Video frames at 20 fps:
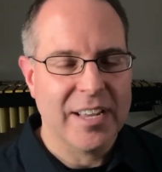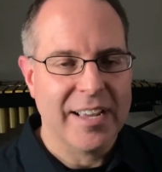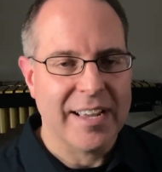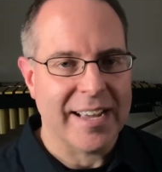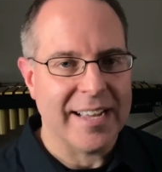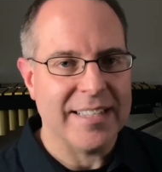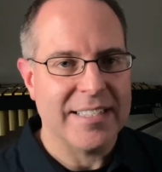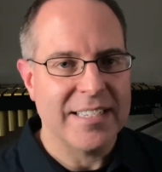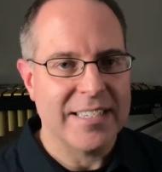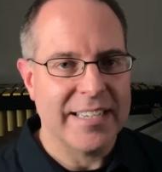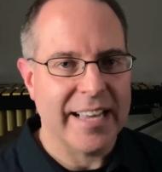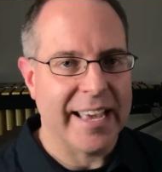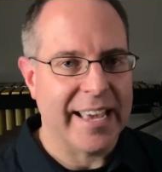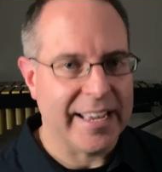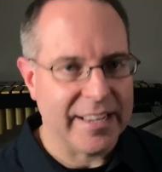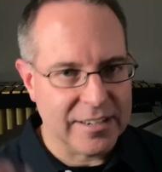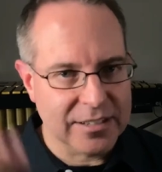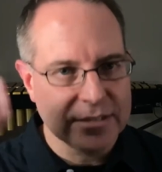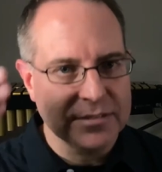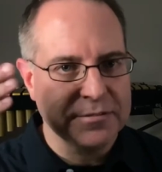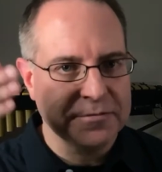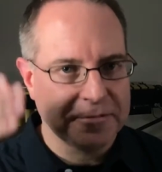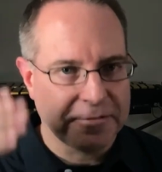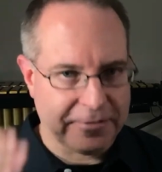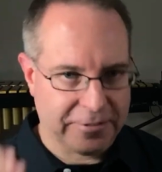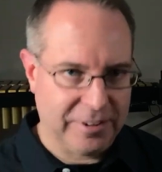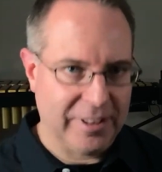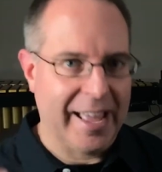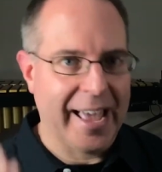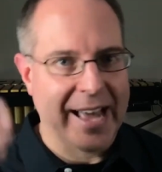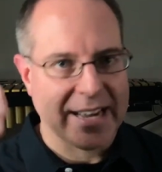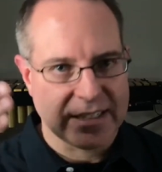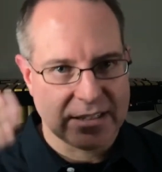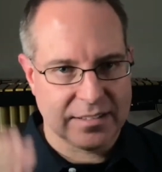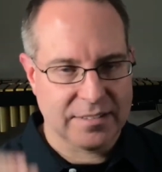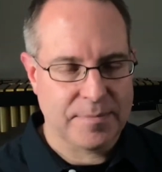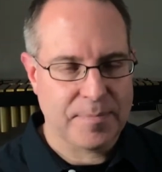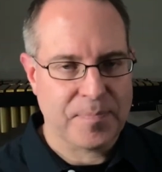It stayed flat.